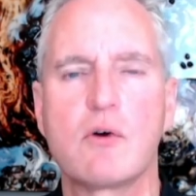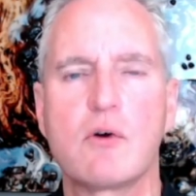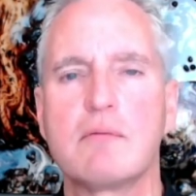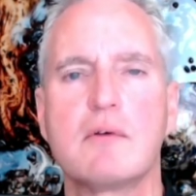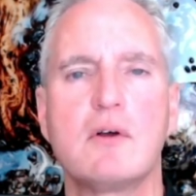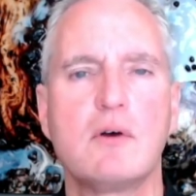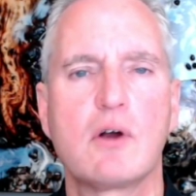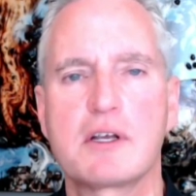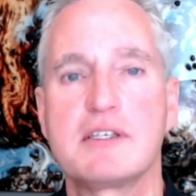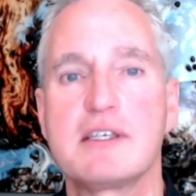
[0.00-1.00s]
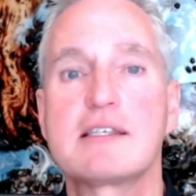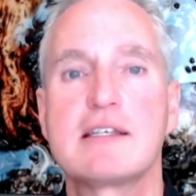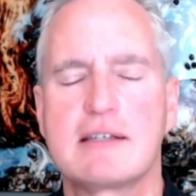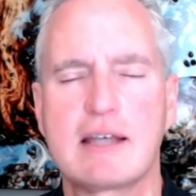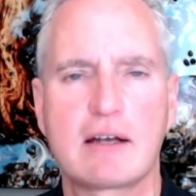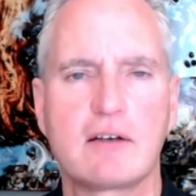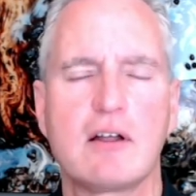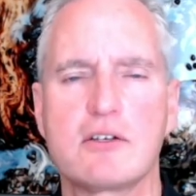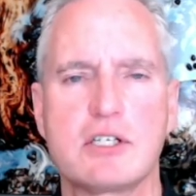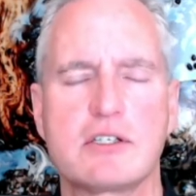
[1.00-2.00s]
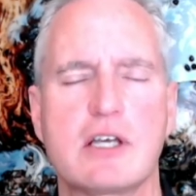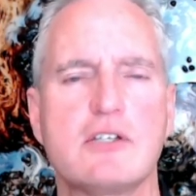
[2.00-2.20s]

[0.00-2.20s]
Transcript: or or existing technologies,